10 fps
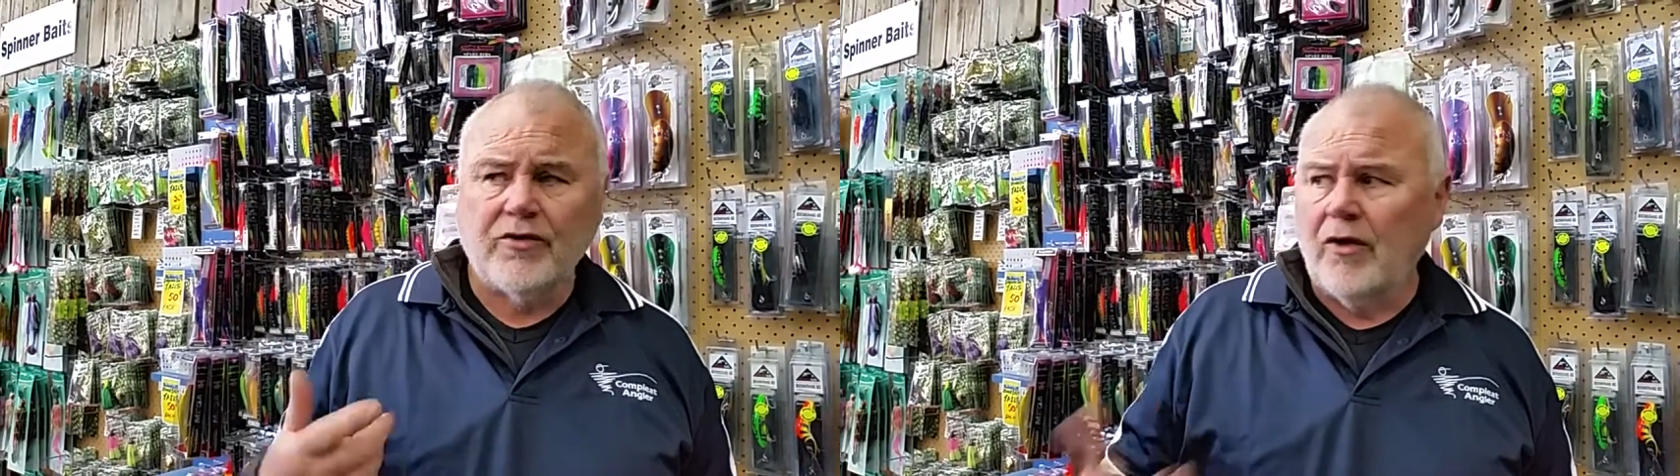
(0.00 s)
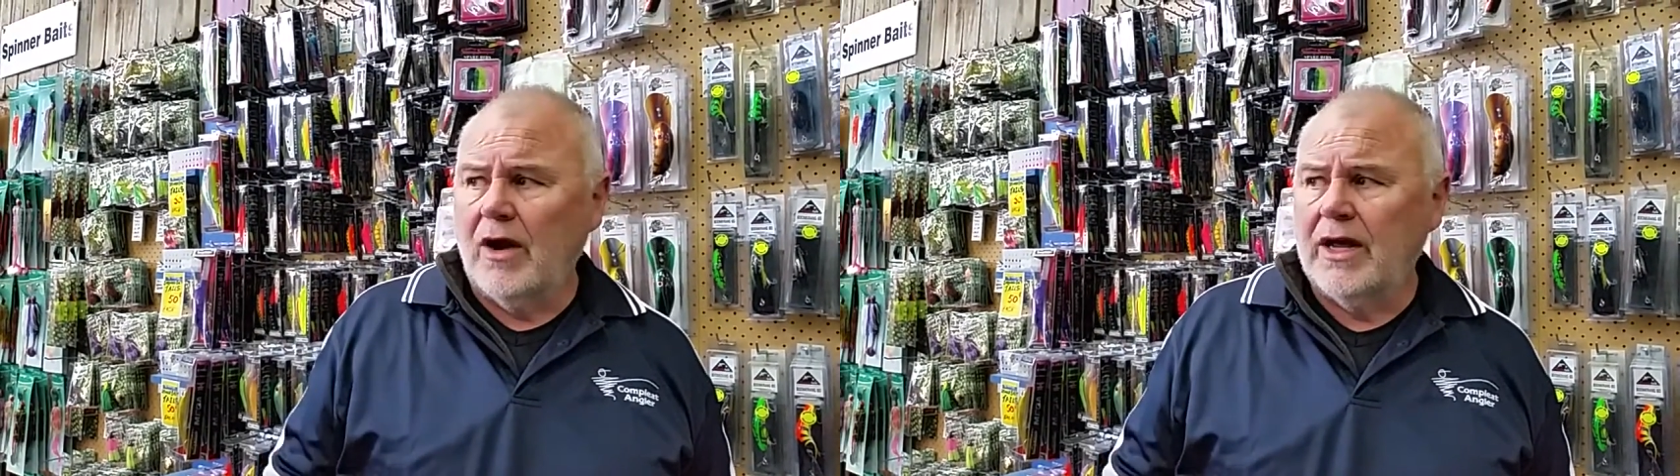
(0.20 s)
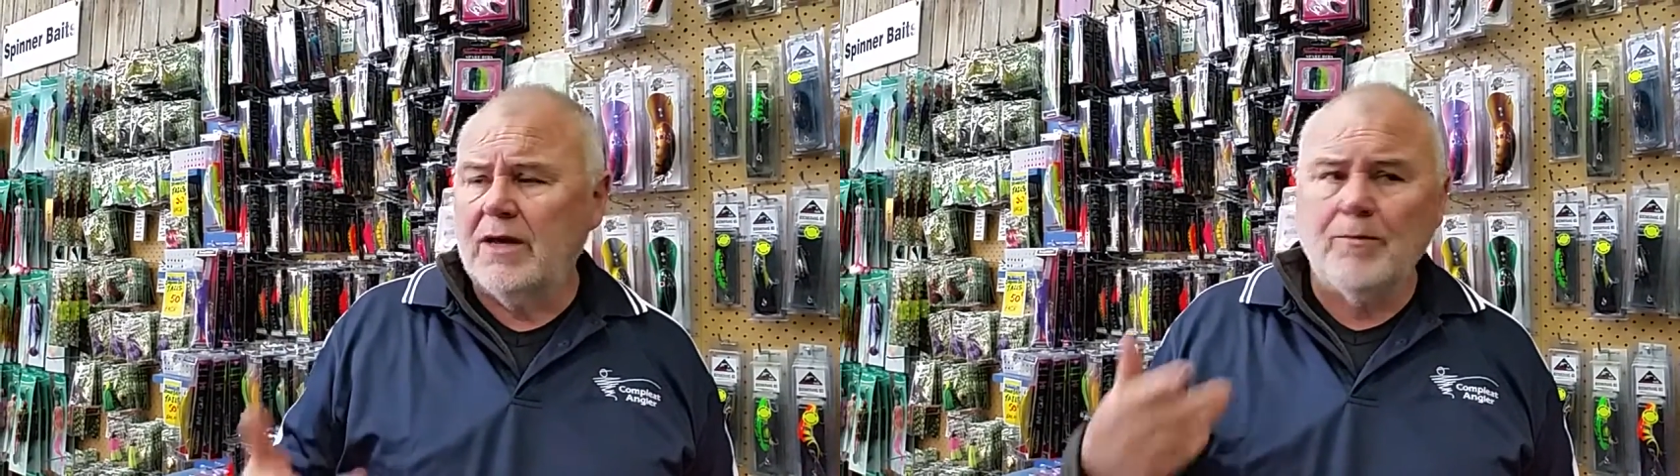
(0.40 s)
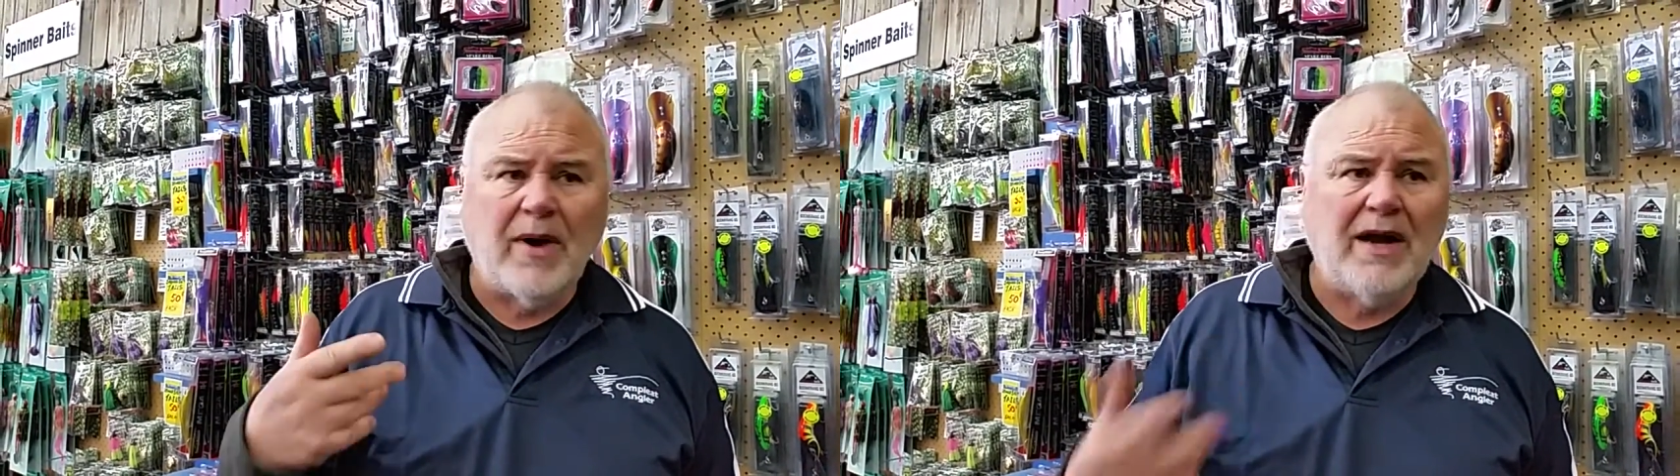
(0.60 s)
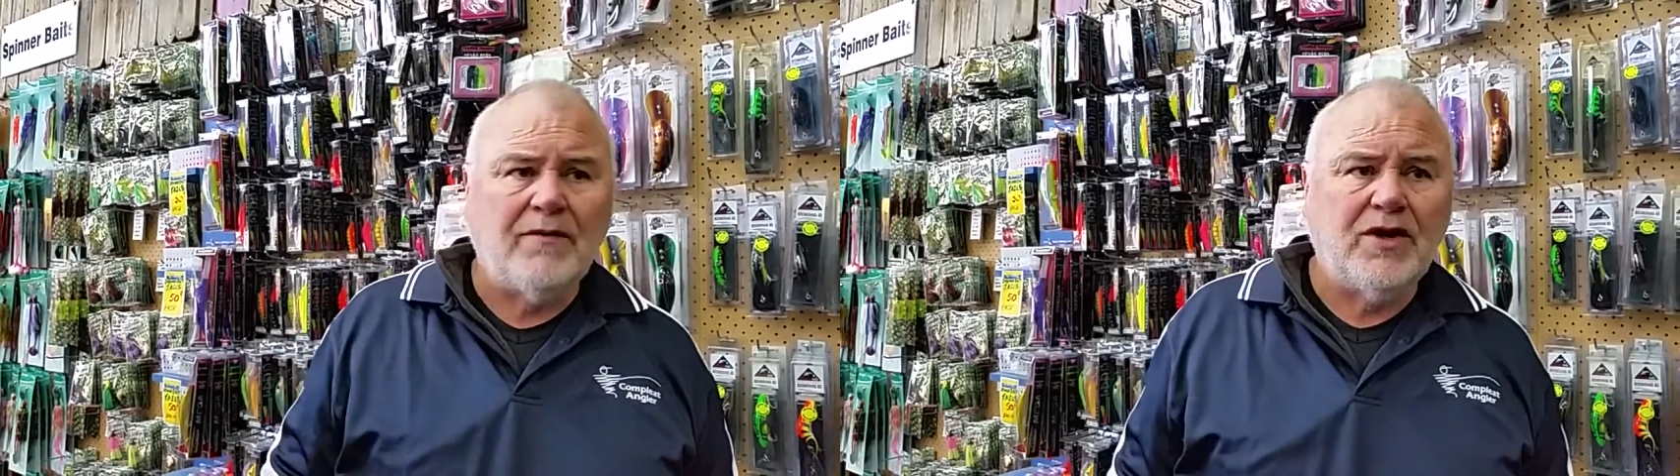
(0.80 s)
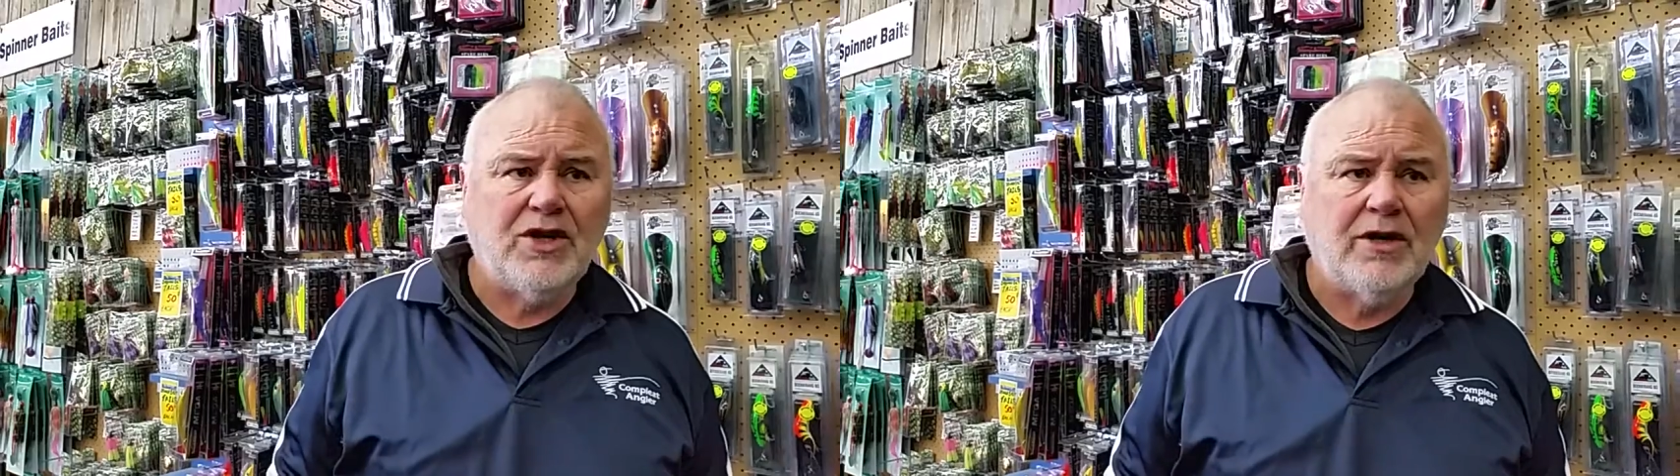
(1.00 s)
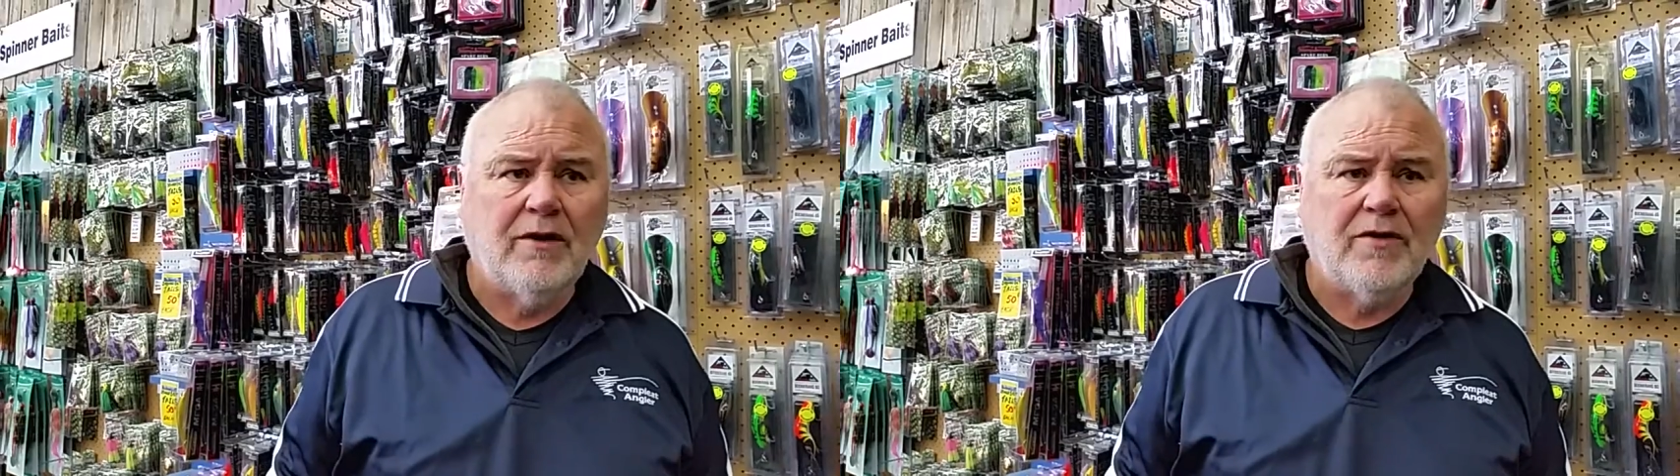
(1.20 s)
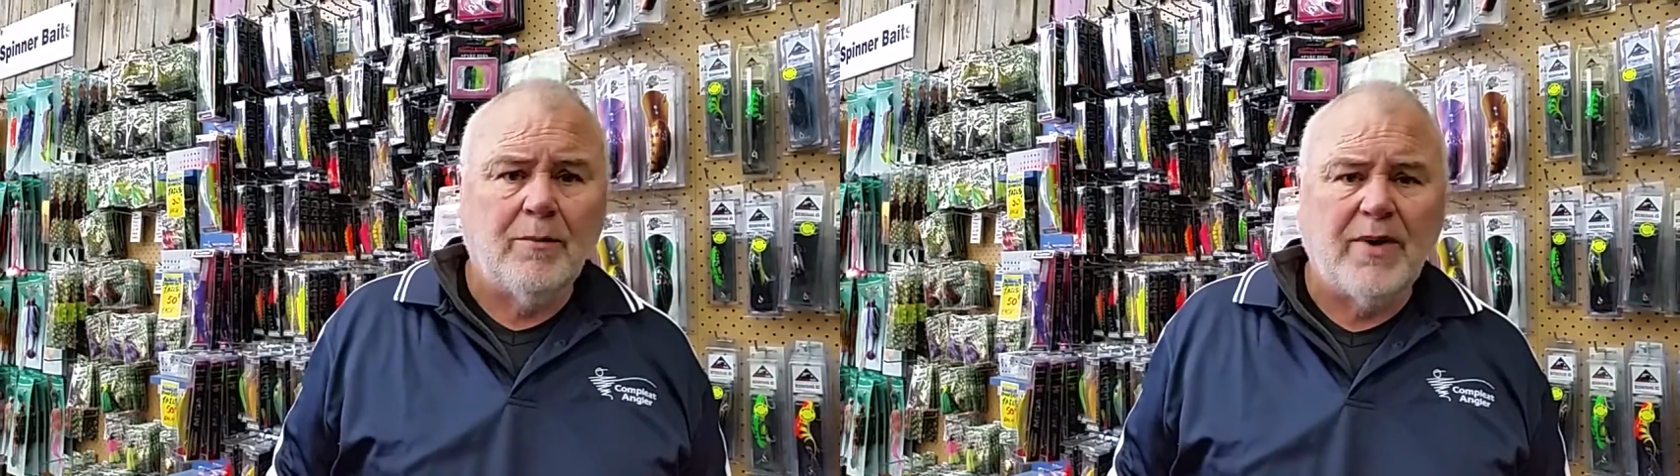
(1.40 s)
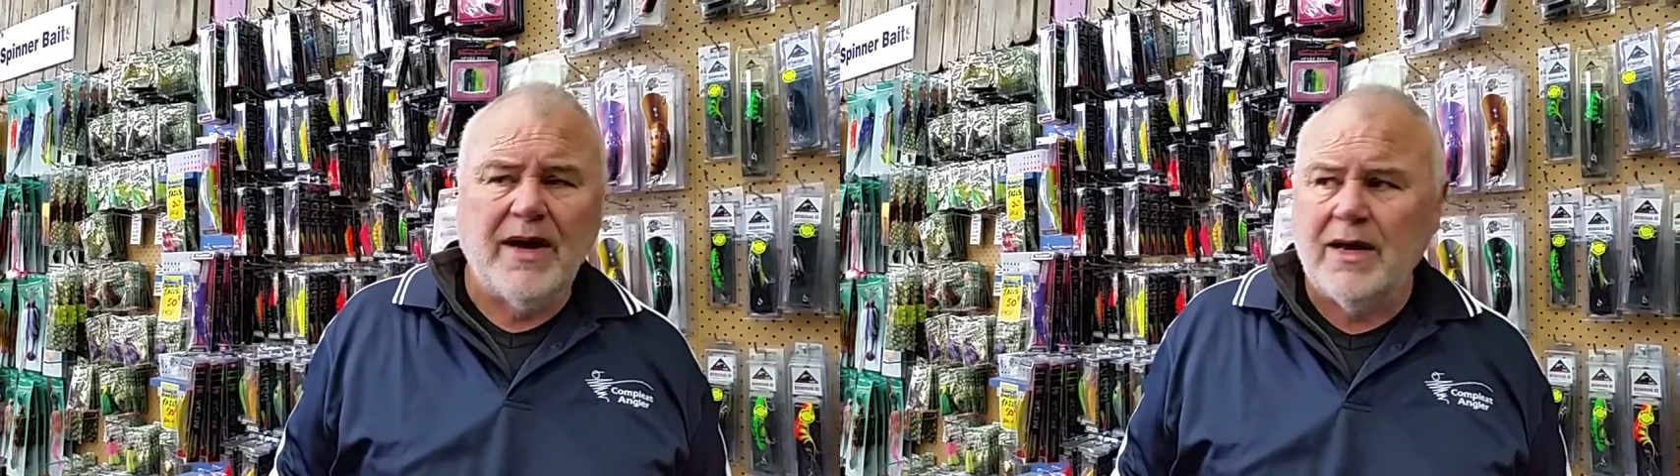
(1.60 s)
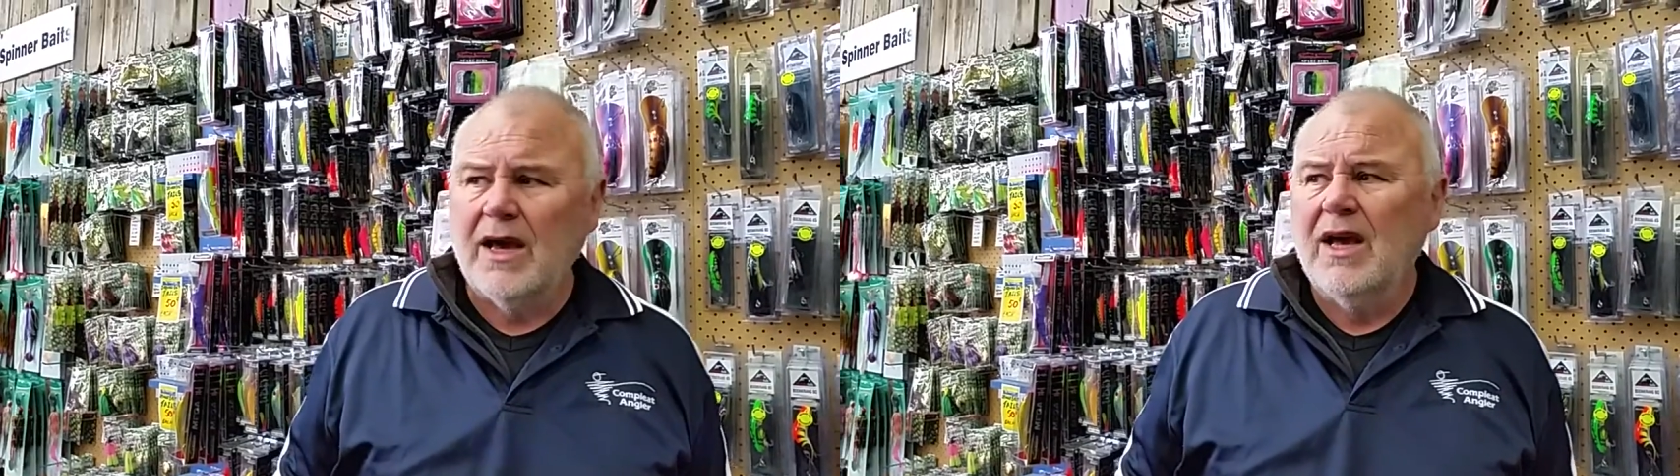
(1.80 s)
Trolling, bait fishing off the
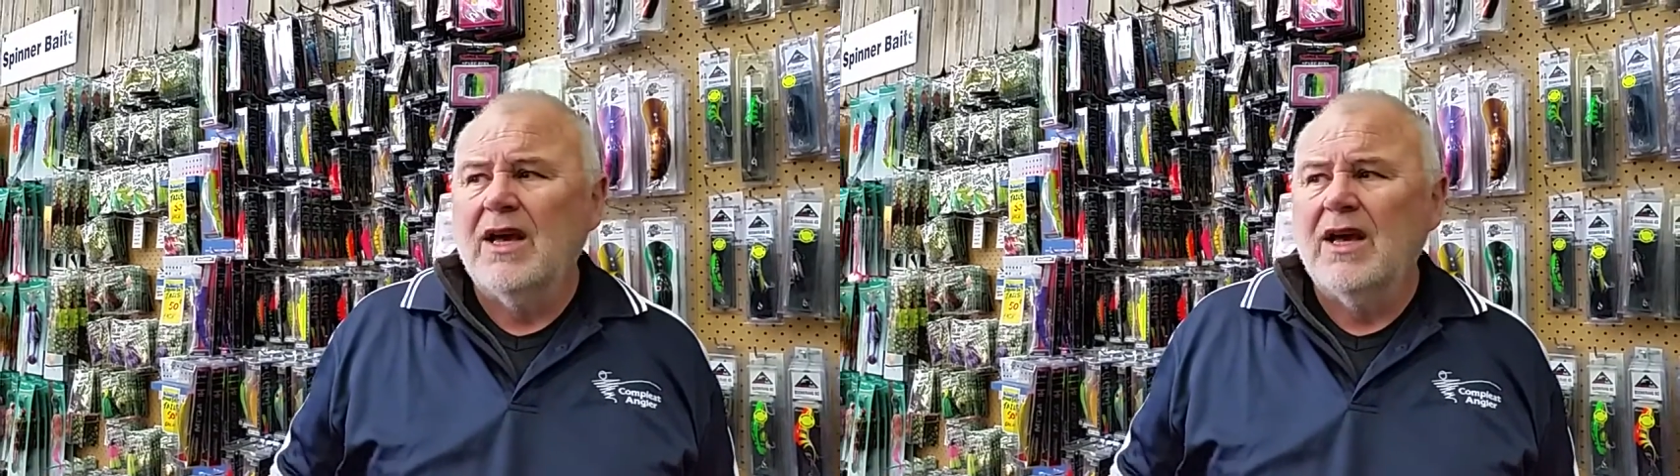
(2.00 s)
bank.